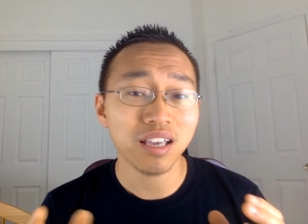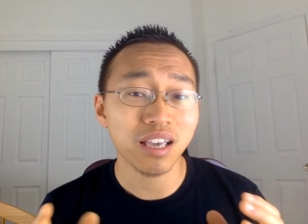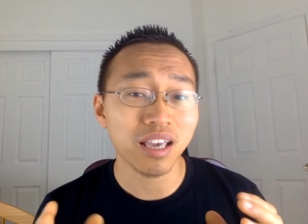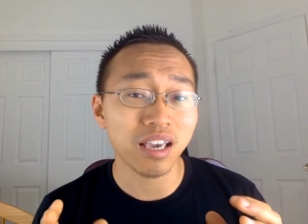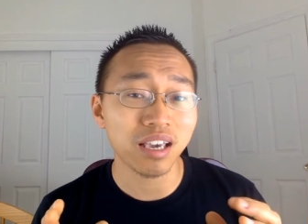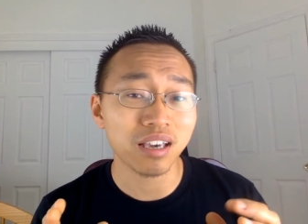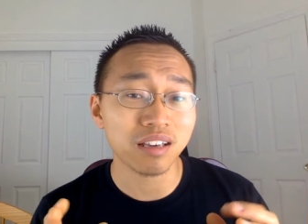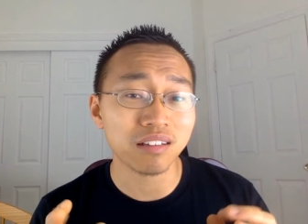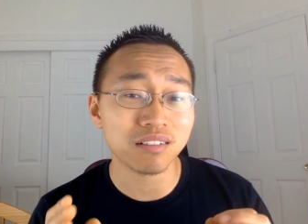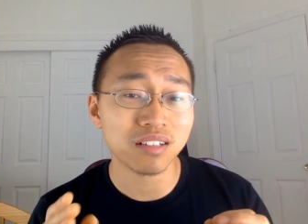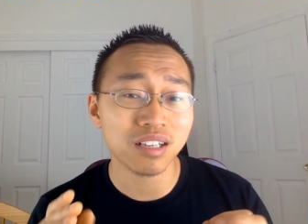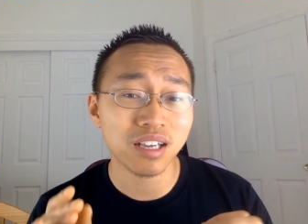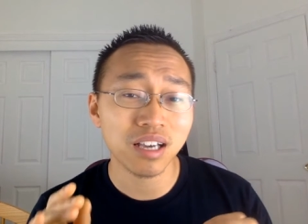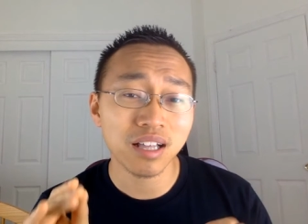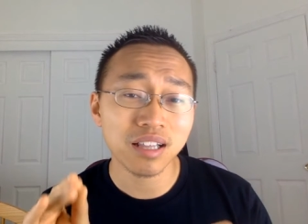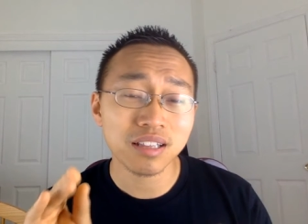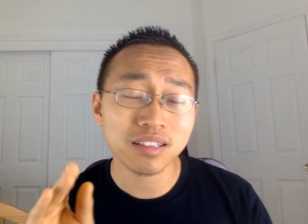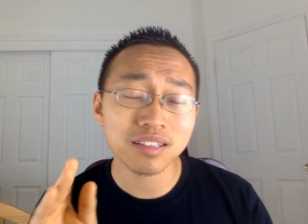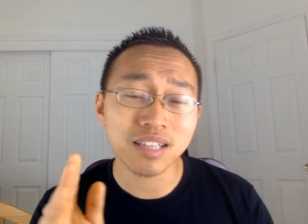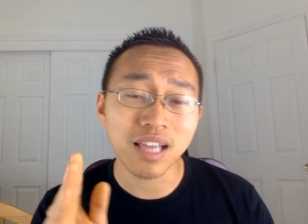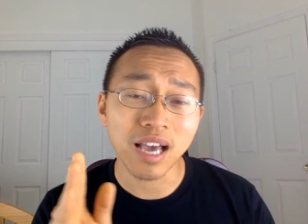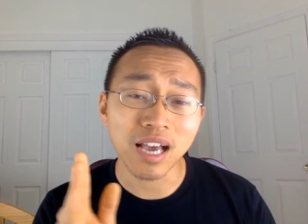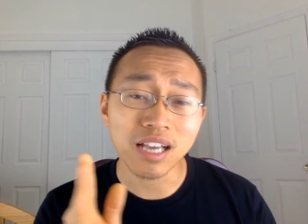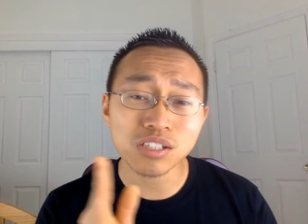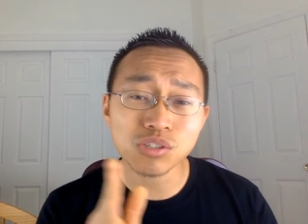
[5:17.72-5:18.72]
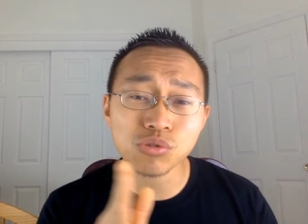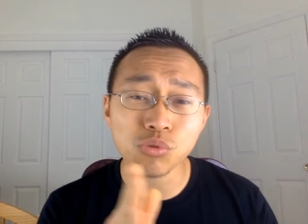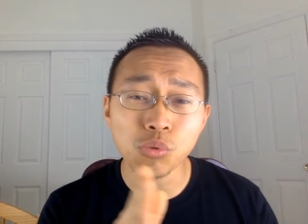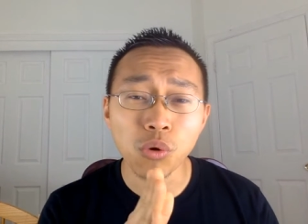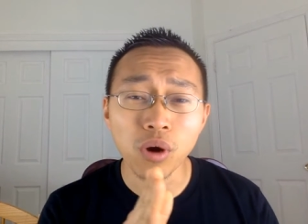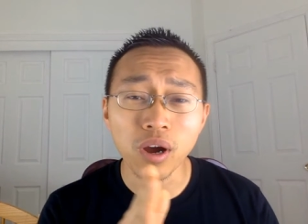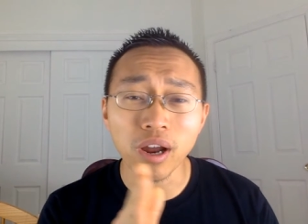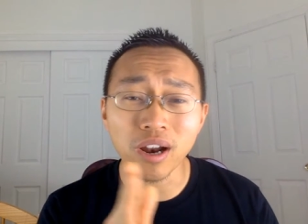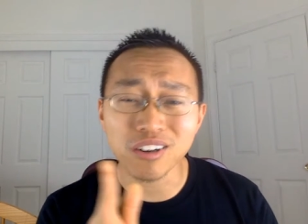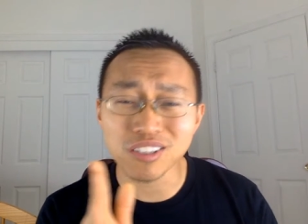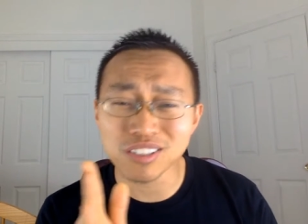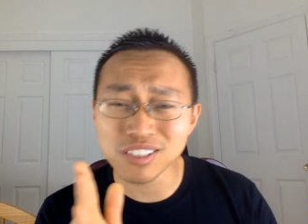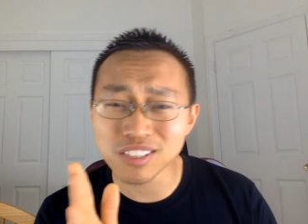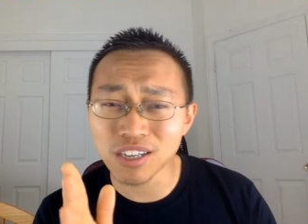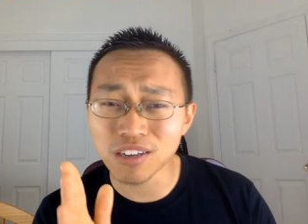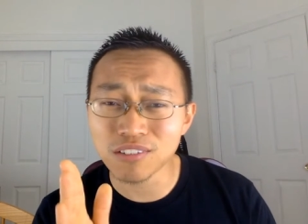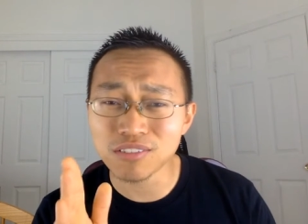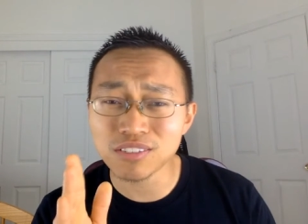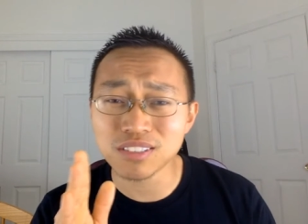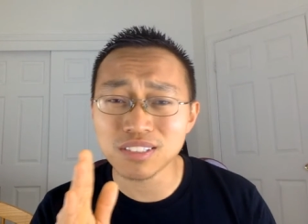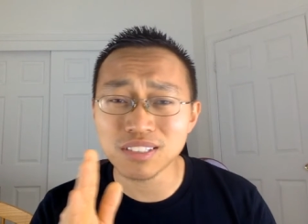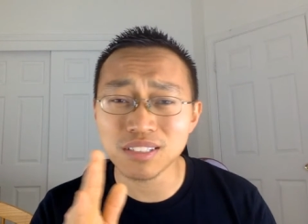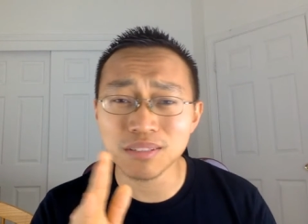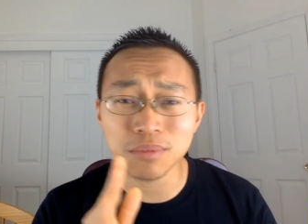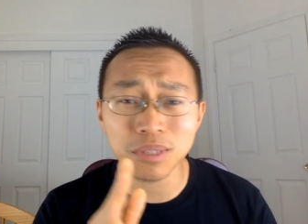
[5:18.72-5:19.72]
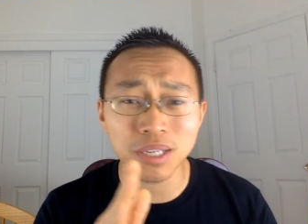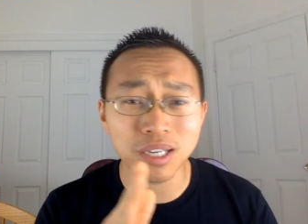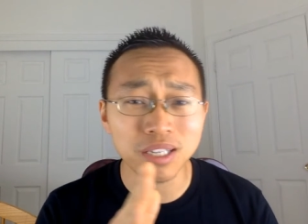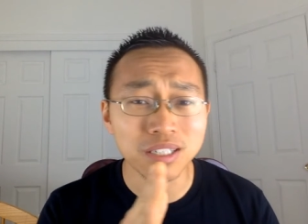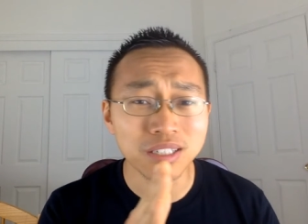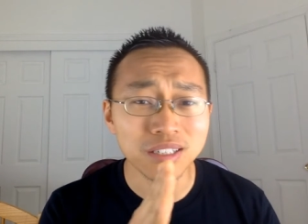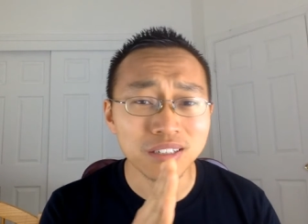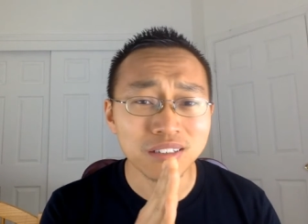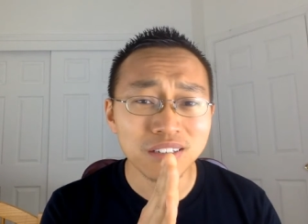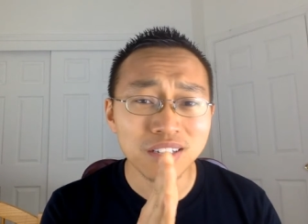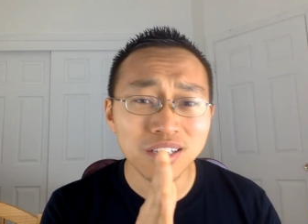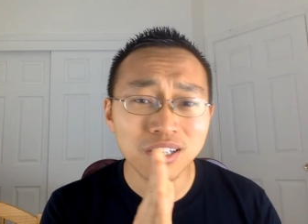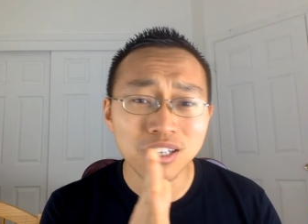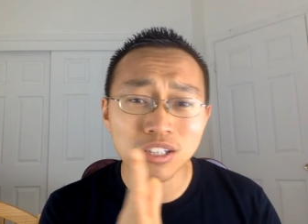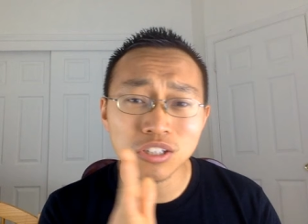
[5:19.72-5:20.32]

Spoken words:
And that's why our self-esteem kind of